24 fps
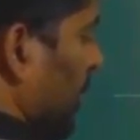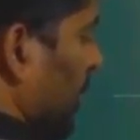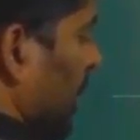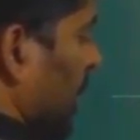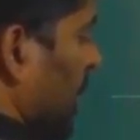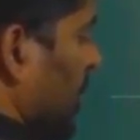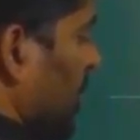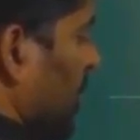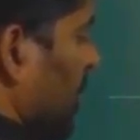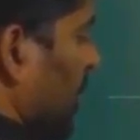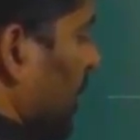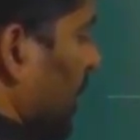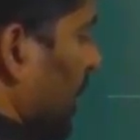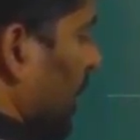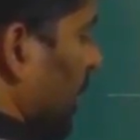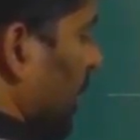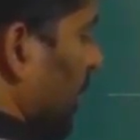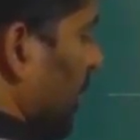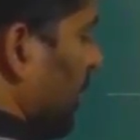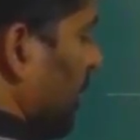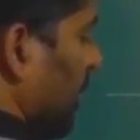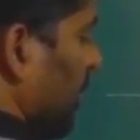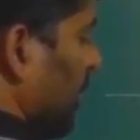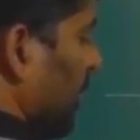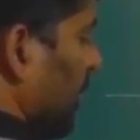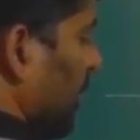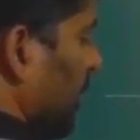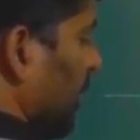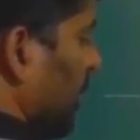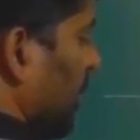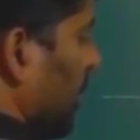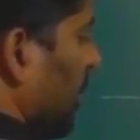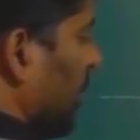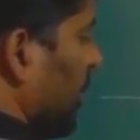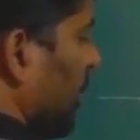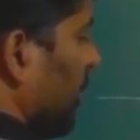HBR.
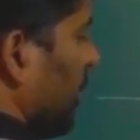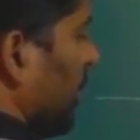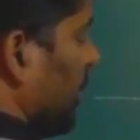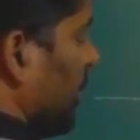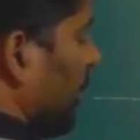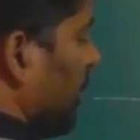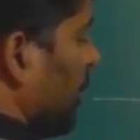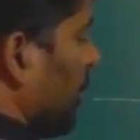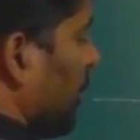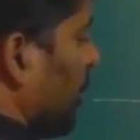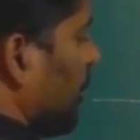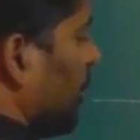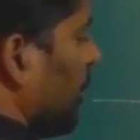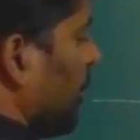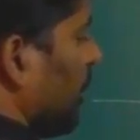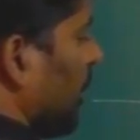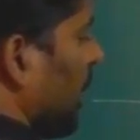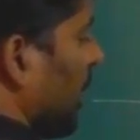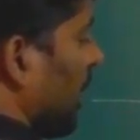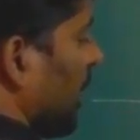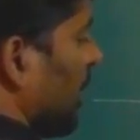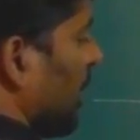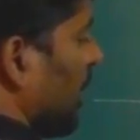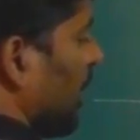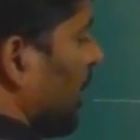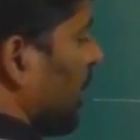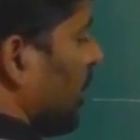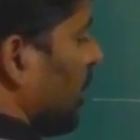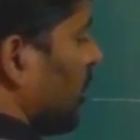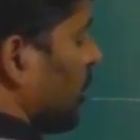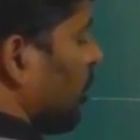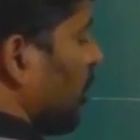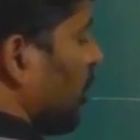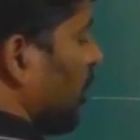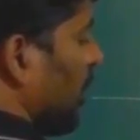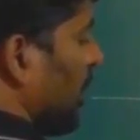So similarly here
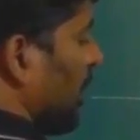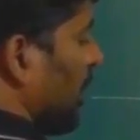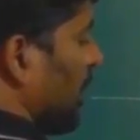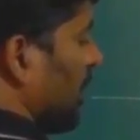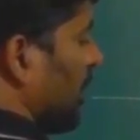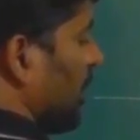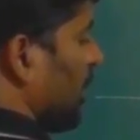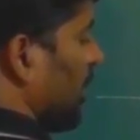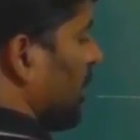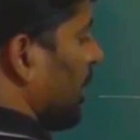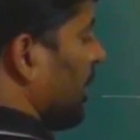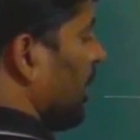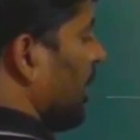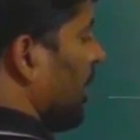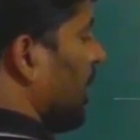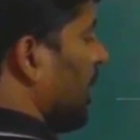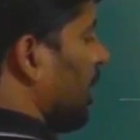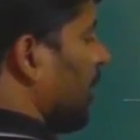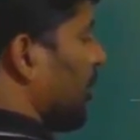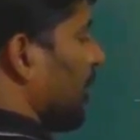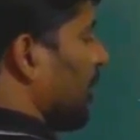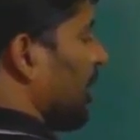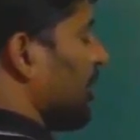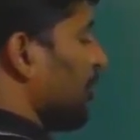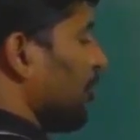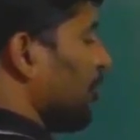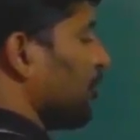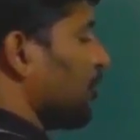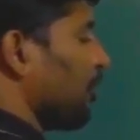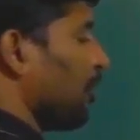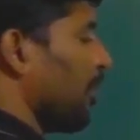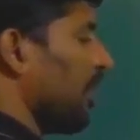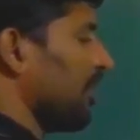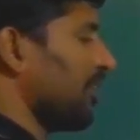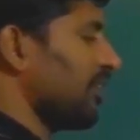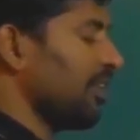also we get it. If
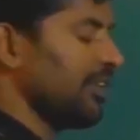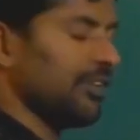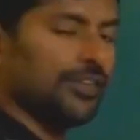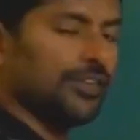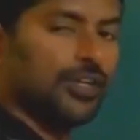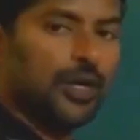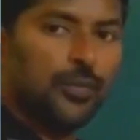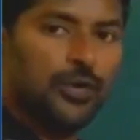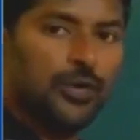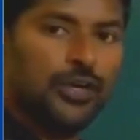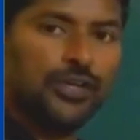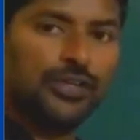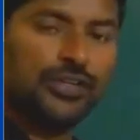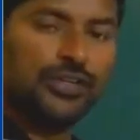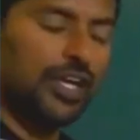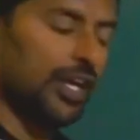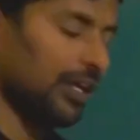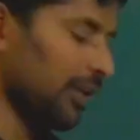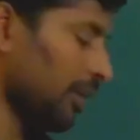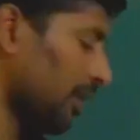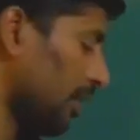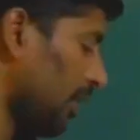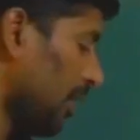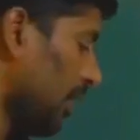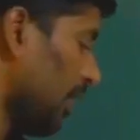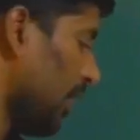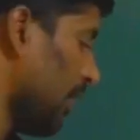reduced mass is doubled, then